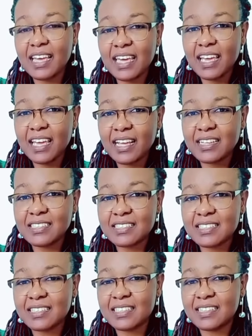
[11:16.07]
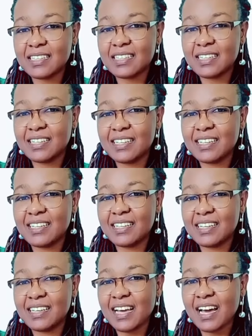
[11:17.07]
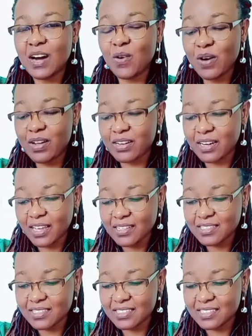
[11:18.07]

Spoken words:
our race is our pride.